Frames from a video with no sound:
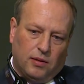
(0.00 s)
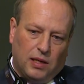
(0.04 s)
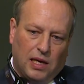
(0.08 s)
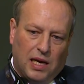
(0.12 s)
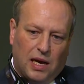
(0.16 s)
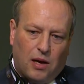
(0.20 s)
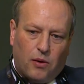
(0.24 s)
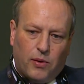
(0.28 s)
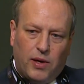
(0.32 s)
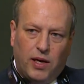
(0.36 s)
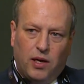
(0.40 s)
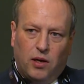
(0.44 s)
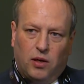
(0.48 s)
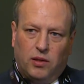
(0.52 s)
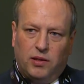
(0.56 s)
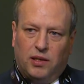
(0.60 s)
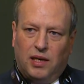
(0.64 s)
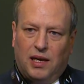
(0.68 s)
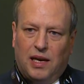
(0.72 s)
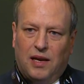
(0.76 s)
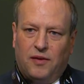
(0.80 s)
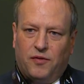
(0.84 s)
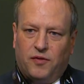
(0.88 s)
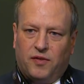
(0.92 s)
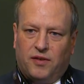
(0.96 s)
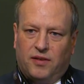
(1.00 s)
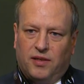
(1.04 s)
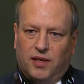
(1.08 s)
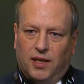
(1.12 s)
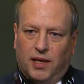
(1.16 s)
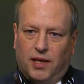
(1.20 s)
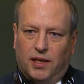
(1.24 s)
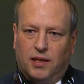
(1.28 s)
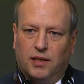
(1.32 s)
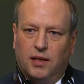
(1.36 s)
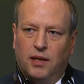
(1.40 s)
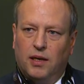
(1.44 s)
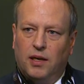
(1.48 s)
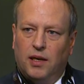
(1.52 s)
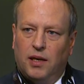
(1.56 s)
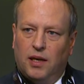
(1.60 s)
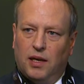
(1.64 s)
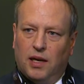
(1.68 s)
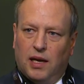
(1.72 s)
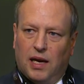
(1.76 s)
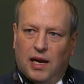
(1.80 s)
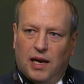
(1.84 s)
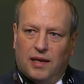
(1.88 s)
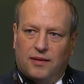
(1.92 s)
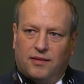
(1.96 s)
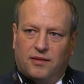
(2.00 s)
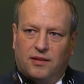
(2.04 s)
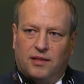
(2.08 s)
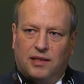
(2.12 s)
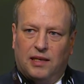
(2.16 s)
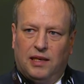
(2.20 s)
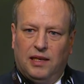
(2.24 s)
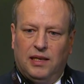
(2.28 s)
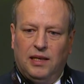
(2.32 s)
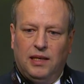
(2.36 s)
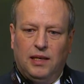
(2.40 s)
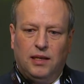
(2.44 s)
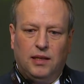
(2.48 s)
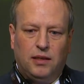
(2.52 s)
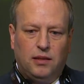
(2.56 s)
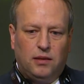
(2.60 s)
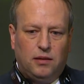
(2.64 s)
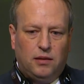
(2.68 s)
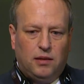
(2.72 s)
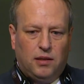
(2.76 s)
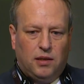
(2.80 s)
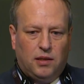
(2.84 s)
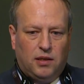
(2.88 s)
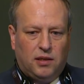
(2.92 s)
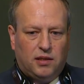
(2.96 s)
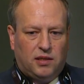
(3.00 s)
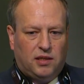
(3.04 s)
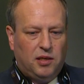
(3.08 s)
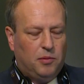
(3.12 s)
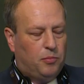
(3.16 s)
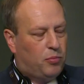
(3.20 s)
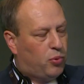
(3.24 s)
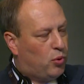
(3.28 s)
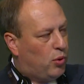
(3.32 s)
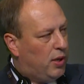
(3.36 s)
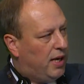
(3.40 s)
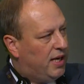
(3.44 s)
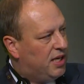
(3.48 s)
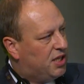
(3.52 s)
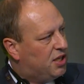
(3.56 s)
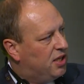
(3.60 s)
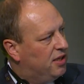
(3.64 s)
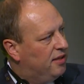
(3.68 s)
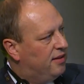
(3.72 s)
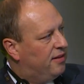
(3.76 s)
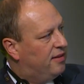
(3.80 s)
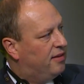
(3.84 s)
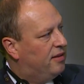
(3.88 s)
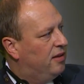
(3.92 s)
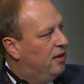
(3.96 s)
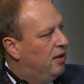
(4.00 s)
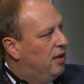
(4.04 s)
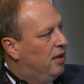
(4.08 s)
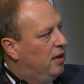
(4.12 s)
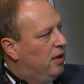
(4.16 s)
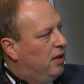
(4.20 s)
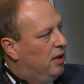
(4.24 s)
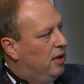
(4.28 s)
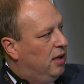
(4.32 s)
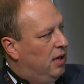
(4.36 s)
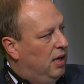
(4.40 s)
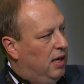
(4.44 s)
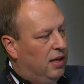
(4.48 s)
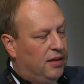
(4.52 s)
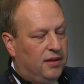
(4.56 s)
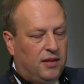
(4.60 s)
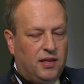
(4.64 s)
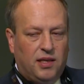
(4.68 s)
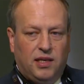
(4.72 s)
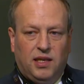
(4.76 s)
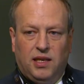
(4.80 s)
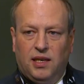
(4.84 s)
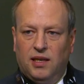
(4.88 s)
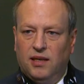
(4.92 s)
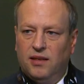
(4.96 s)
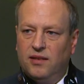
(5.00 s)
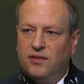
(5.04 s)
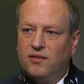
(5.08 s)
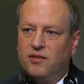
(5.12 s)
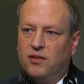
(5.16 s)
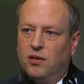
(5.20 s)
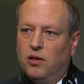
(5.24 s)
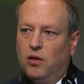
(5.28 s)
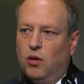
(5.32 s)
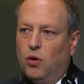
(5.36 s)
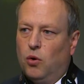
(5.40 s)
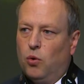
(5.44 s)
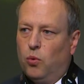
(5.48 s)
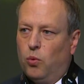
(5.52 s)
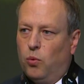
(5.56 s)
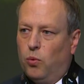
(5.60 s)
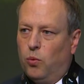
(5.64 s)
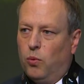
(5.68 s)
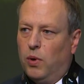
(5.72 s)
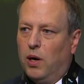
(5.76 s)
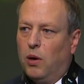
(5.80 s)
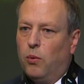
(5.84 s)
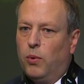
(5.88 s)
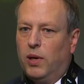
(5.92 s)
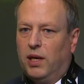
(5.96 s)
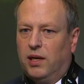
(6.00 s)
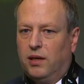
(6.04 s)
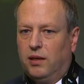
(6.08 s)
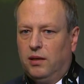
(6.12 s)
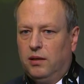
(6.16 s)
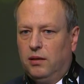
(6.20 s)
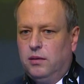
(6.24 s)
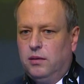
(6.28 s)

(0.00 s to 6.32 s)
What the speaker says: area on the left side has clear depressions in the years where we